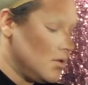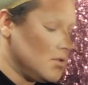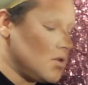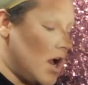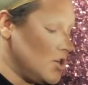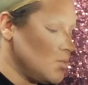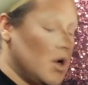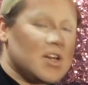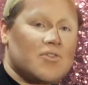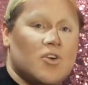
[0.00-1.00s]
So I just
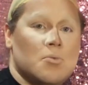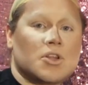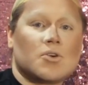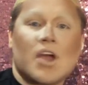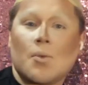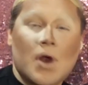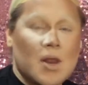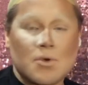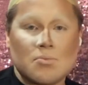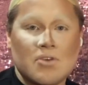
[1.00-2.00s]
wanted to film a little get ready
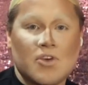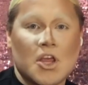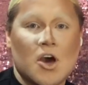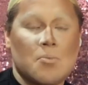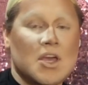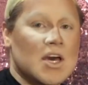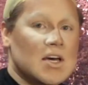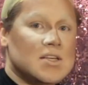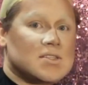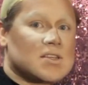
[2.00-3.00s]
with me video
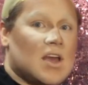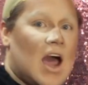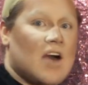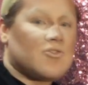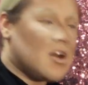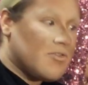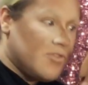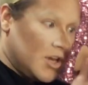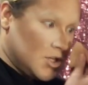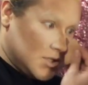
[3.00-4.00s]
because after I
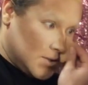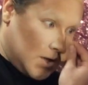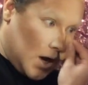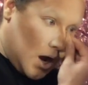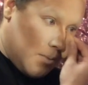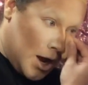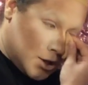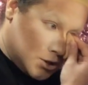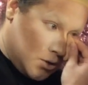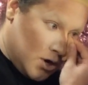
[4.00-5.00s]
finish this look, I'm
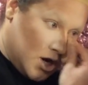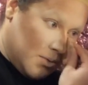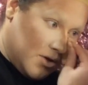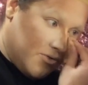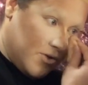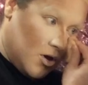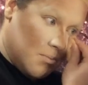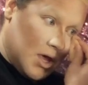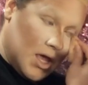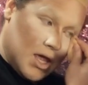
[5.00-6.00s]
actually going to be
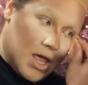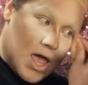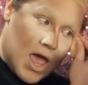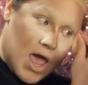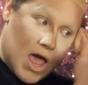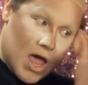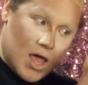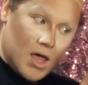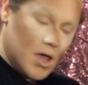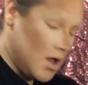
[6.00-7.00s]
filming
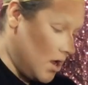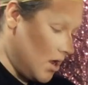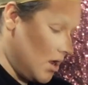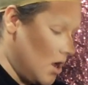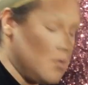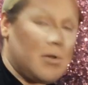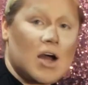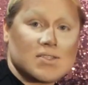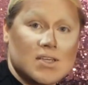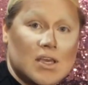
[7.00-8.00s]
a
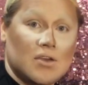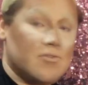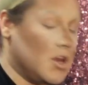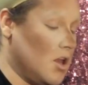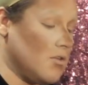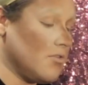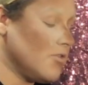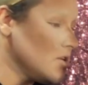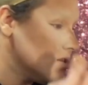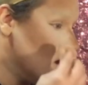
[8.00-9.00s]
unboxing video, the
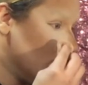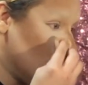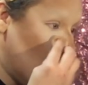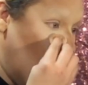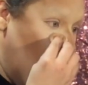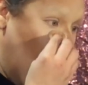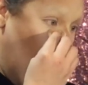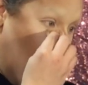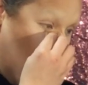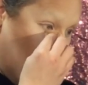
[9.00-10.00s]
first ever
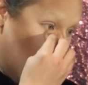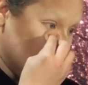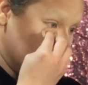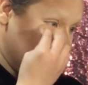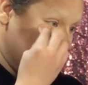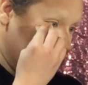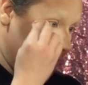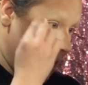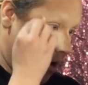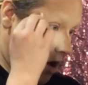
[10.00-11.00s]
unboxing
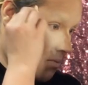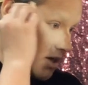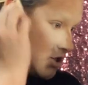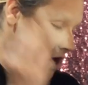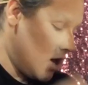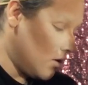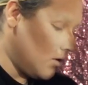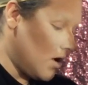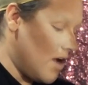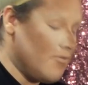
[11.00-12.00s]
video on my
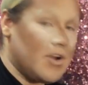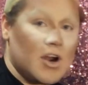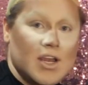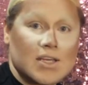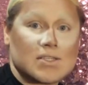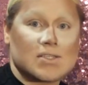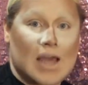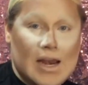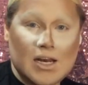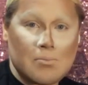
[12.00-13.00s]
channel. I'm very
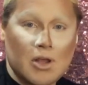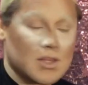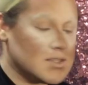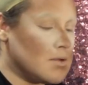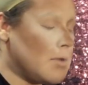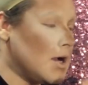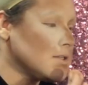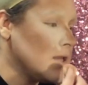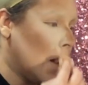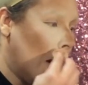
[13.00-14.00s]
excited about this
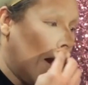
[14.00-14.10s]
unboxing.